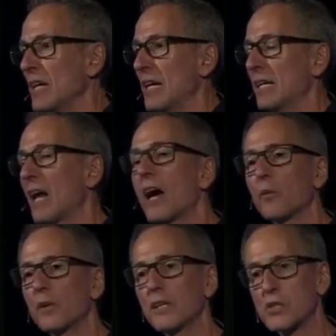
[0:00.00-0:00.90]
Not
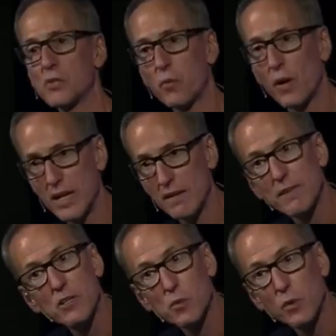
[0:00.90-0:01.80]
only just for
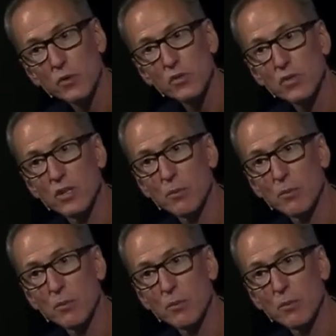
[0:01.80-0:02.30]
individuals,